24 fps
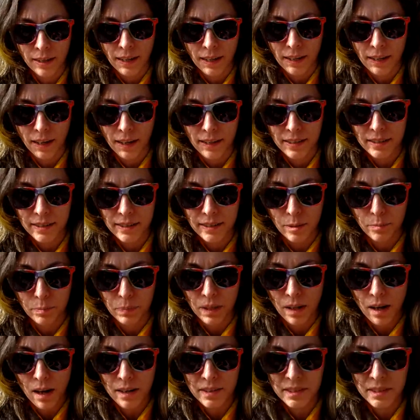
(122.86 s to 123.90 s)
I see a
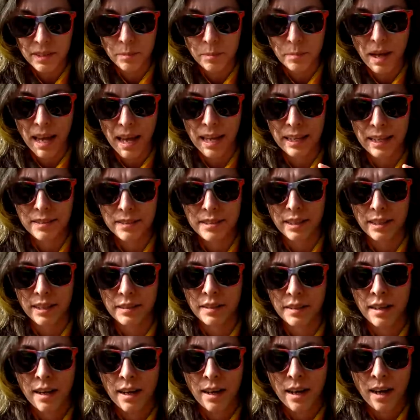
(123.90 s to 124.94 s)
blossom end,
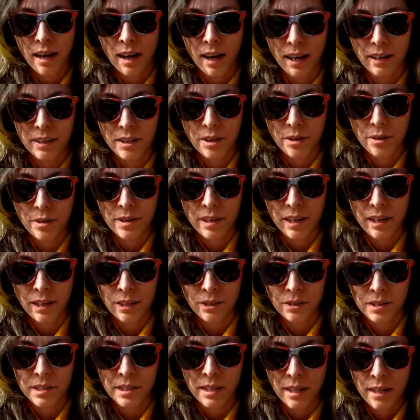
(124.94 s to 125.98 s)
and I know
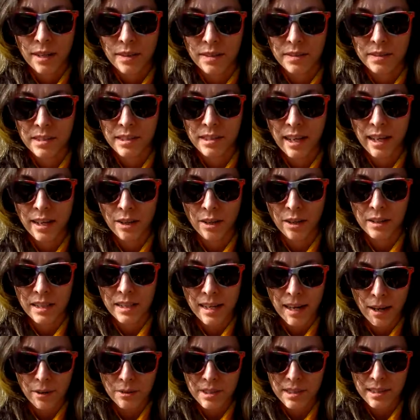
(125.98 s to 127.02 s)
there's the skin on the
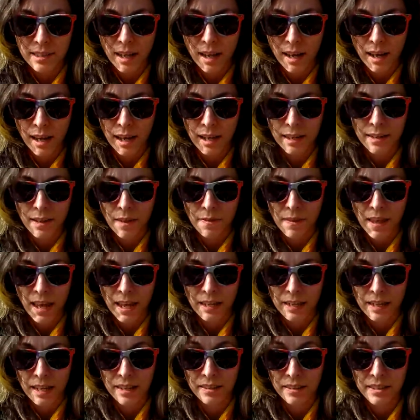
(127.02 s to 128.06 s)
outside, and
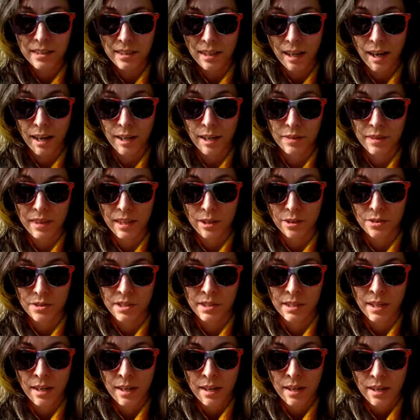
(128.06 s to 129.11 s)
then inside
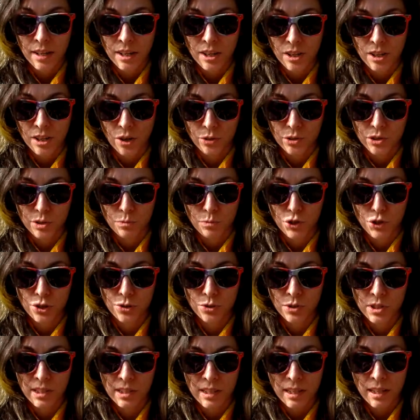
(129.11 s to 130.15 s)
there's some
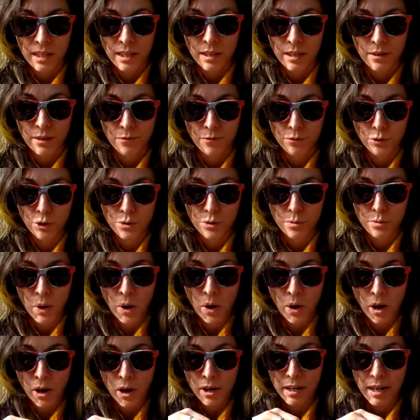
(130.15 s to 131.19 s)
juicy fruit
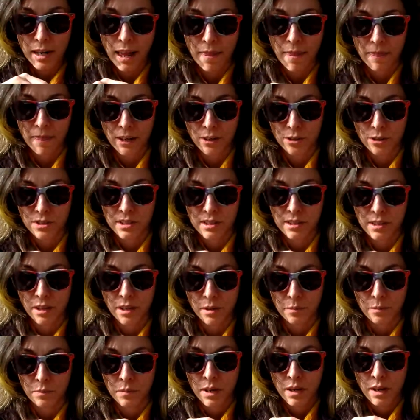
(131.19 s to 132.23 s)
part, and there's
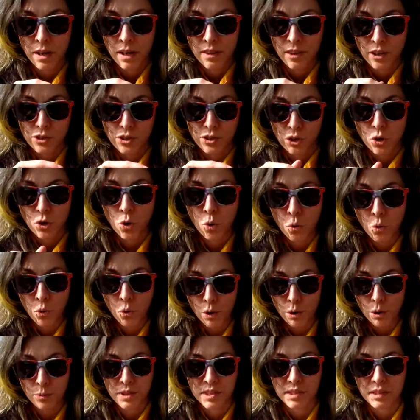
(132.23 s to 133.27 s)
a
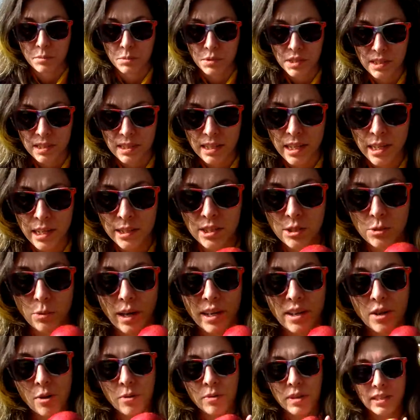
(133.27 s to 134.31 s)
core with some seeds. So I
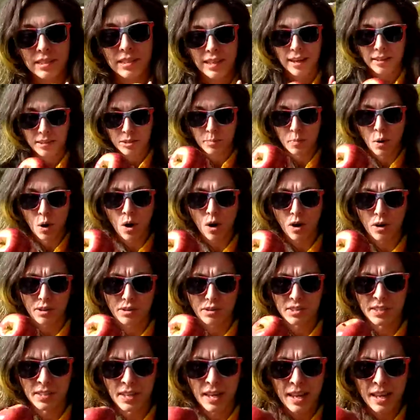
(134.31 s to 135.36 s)
know this has
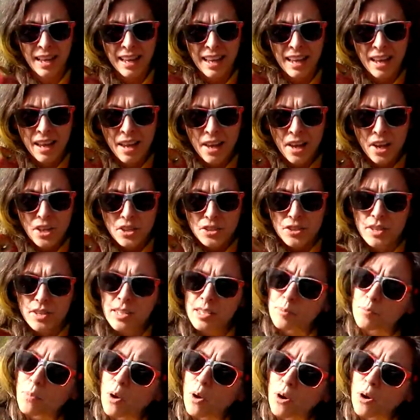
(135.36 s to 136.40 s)
parts. Do
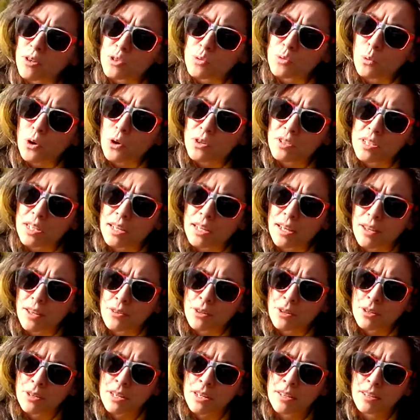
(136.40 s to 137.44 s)
these parts work
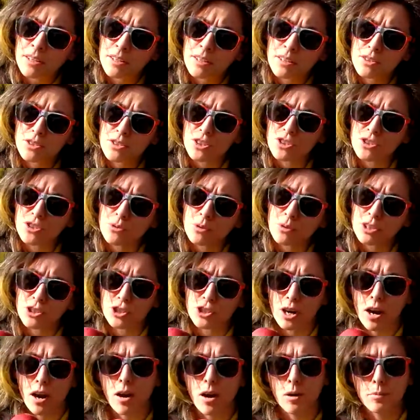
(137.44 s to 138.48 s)
together to do a
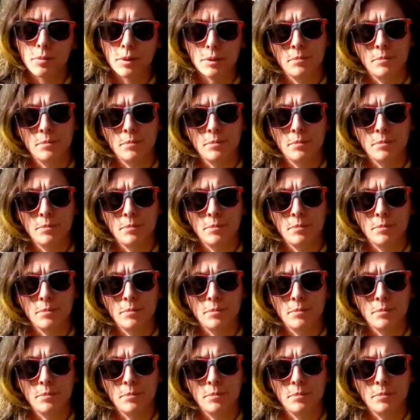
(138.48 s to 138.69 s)
job?